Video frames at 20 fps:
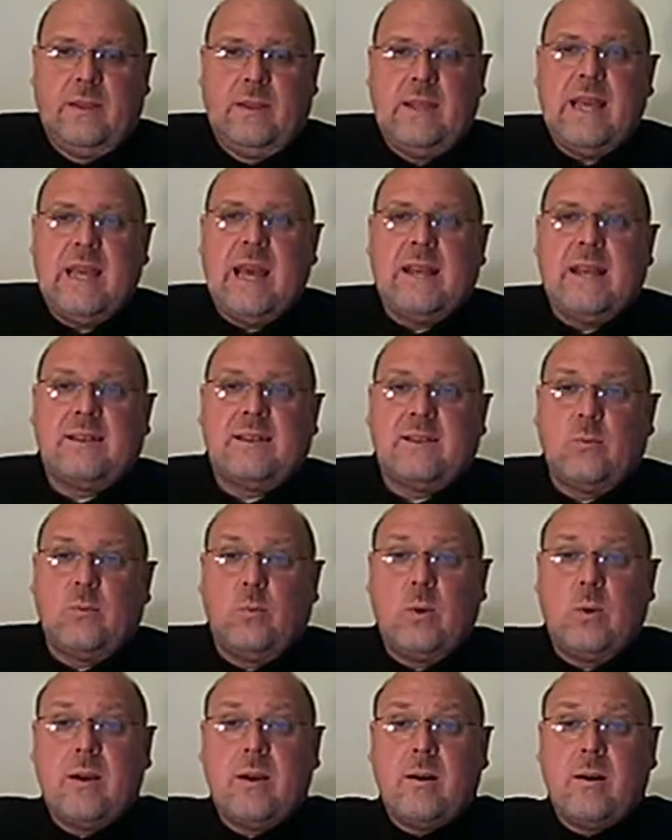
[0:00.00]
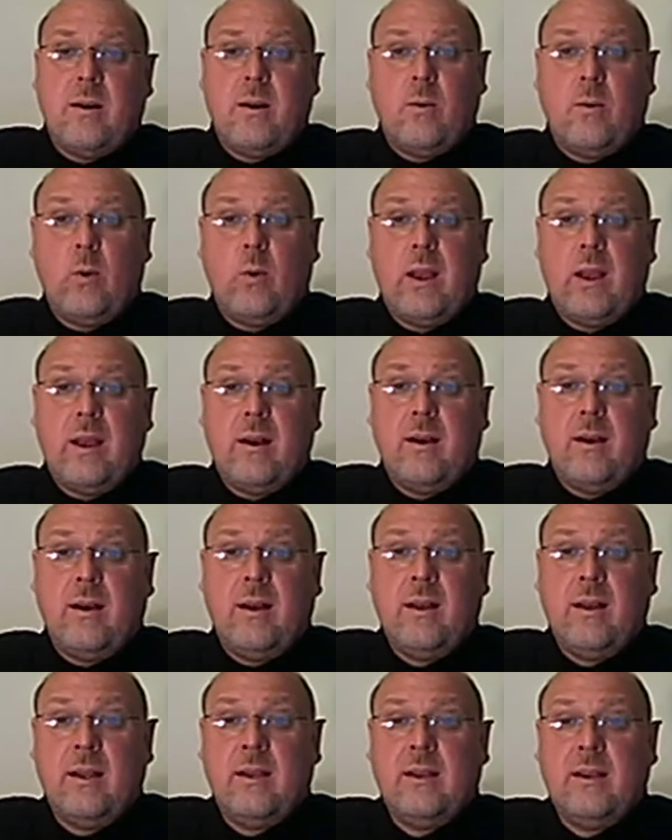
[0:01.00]
Yes, we are, we are
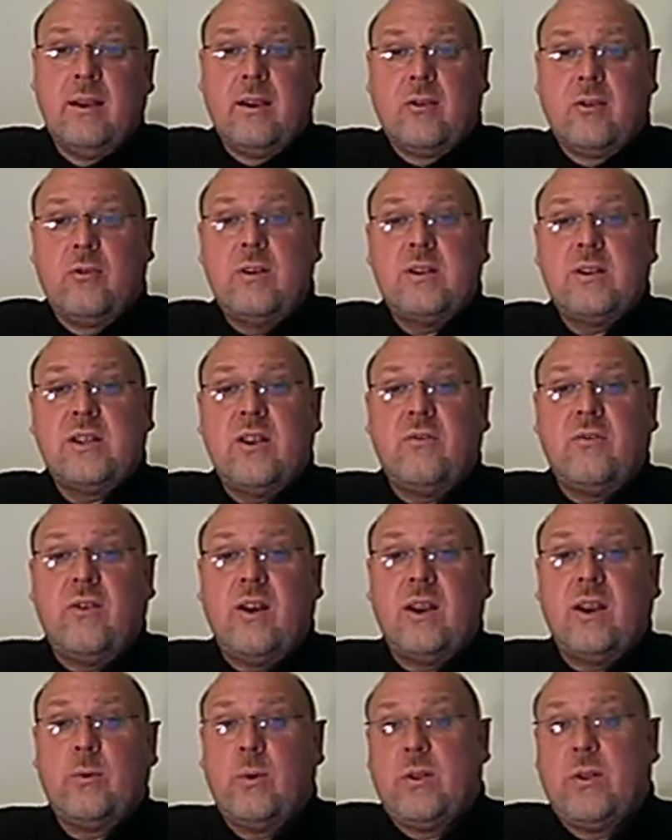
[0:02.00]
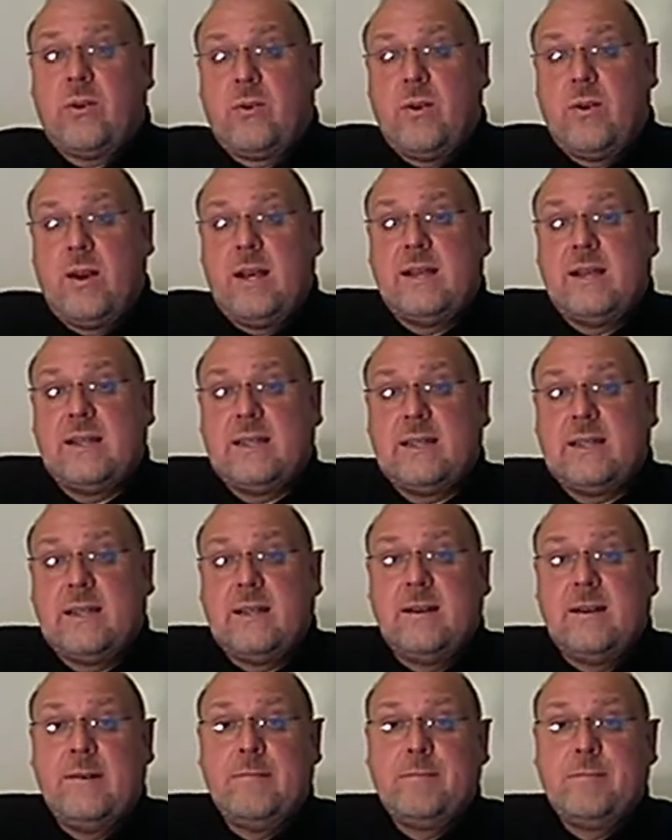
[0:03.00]
crucified with Christ.
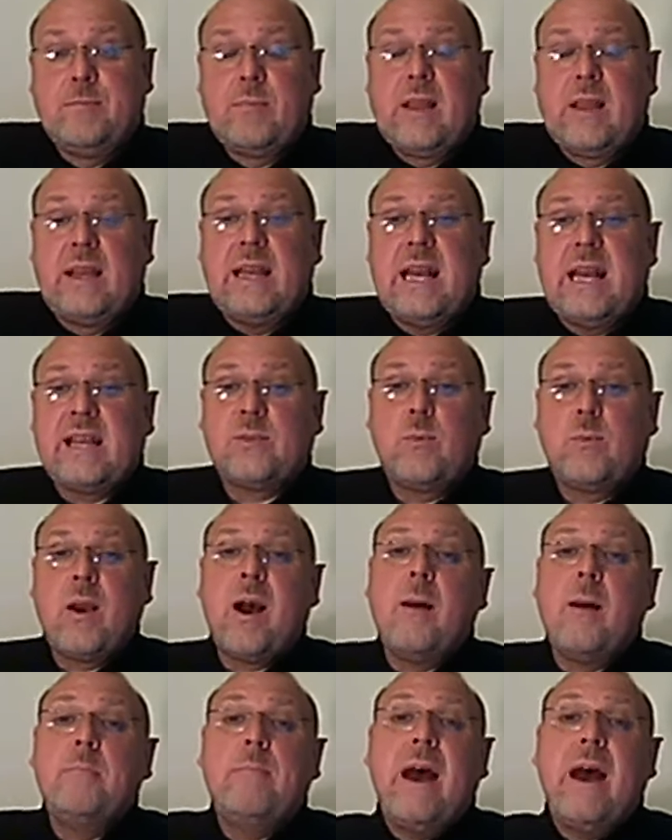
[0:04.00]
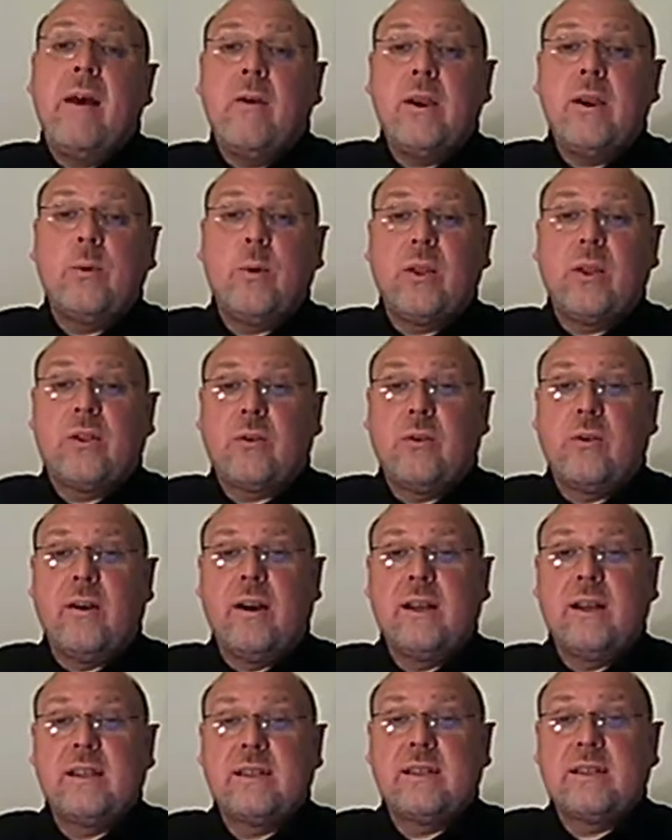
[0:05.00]
Yes, we are buried with
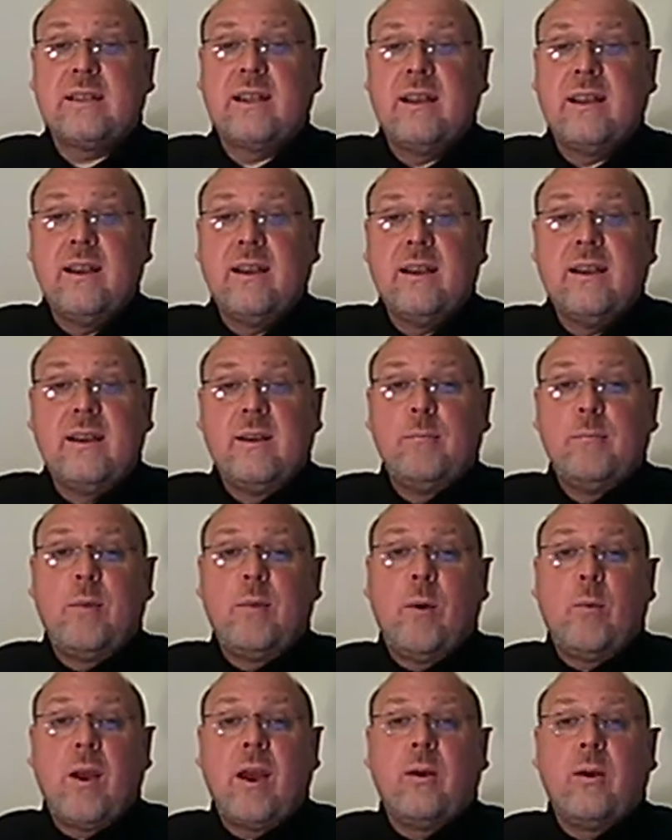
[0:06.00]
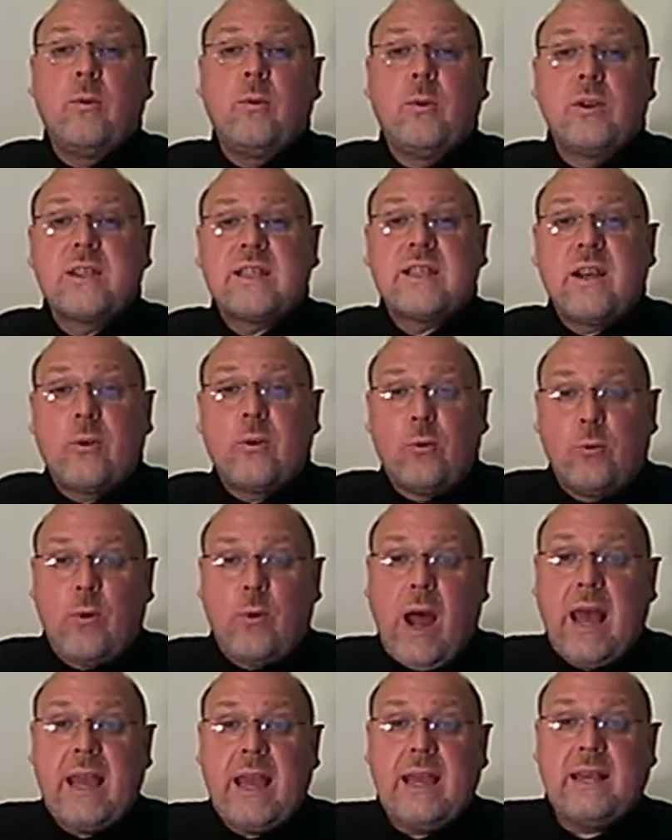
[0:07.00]
Christ, but we are also
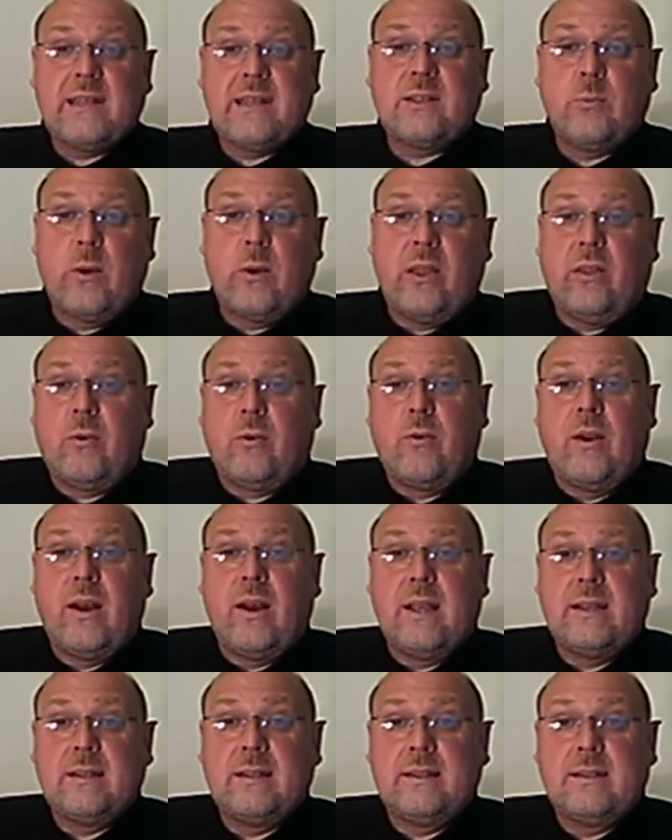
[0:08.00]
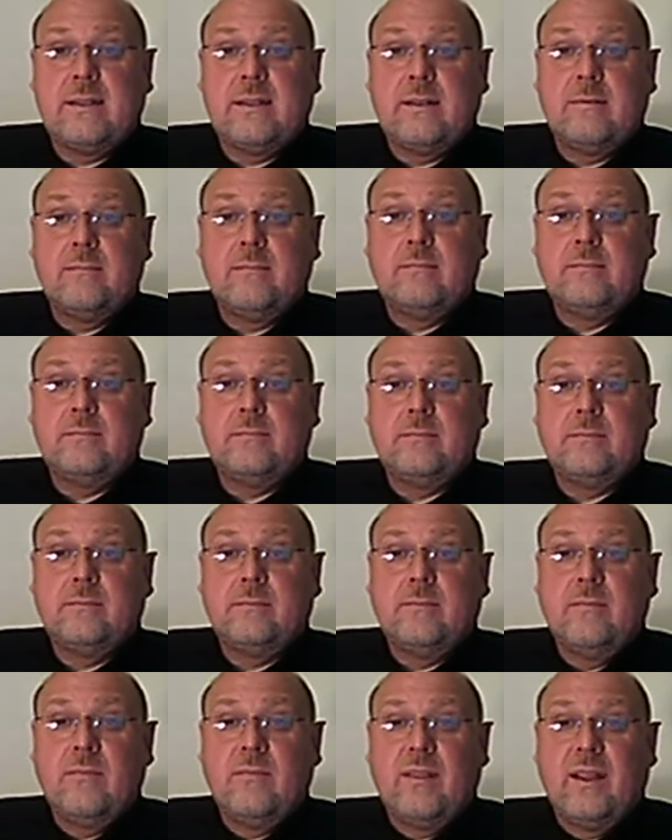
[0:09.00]
raised with Christ.
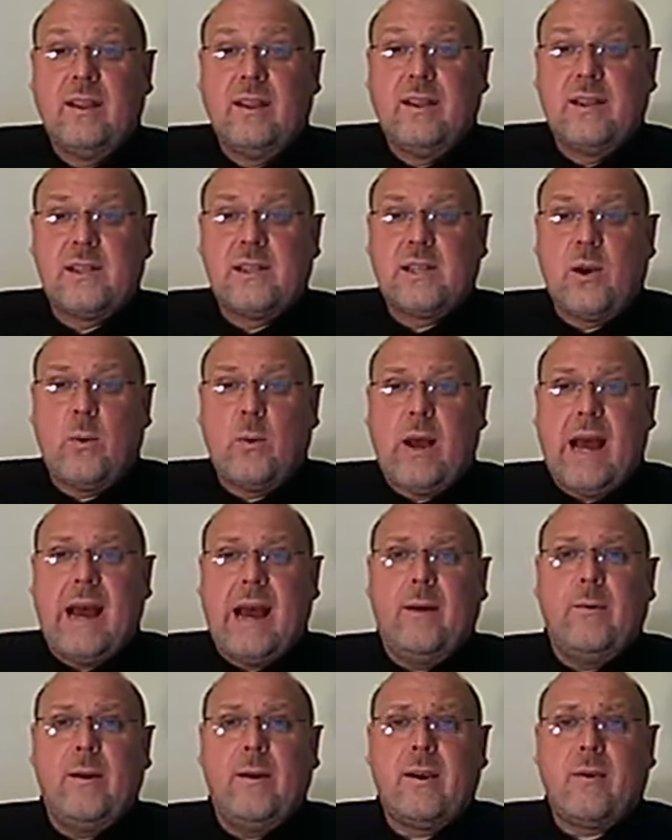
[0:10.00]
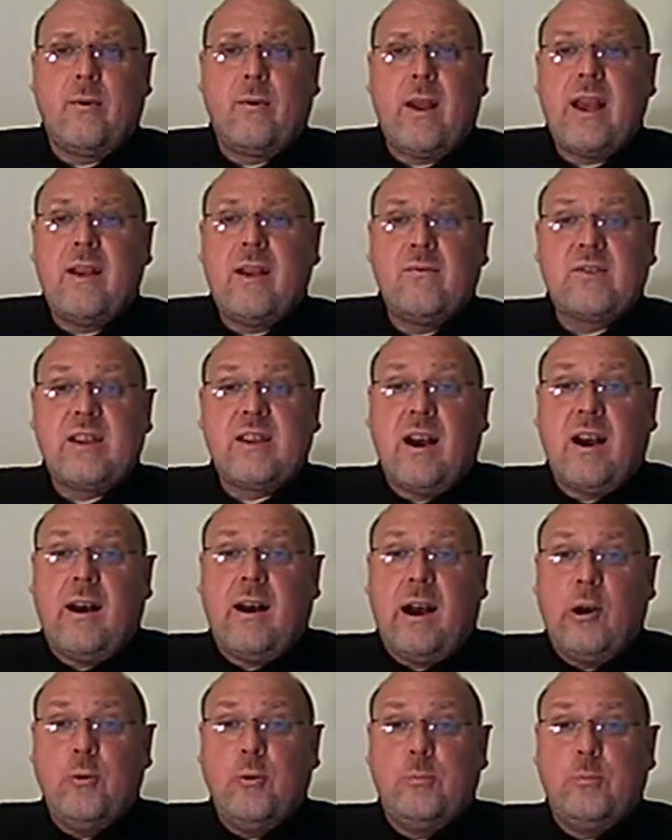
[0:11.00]
So our graves are
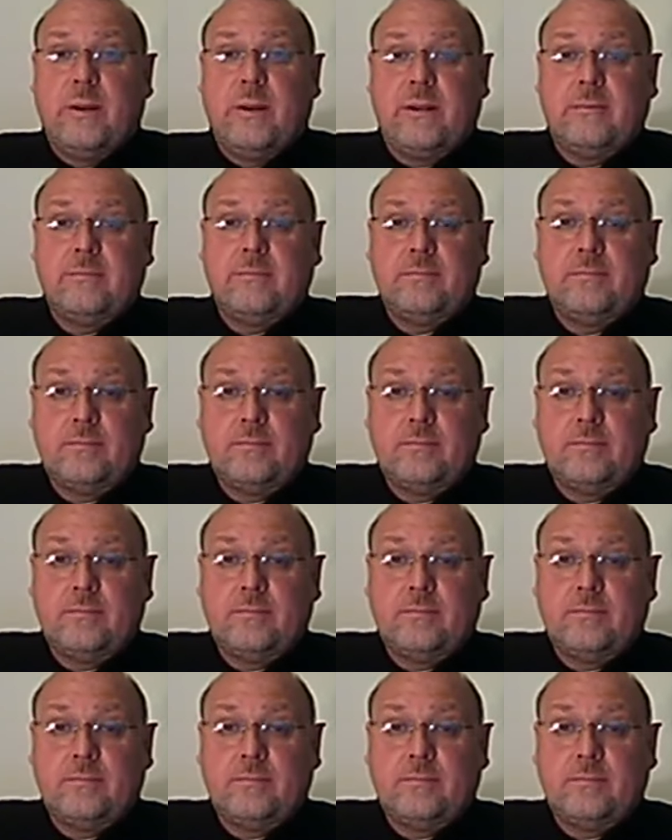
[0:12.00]
open,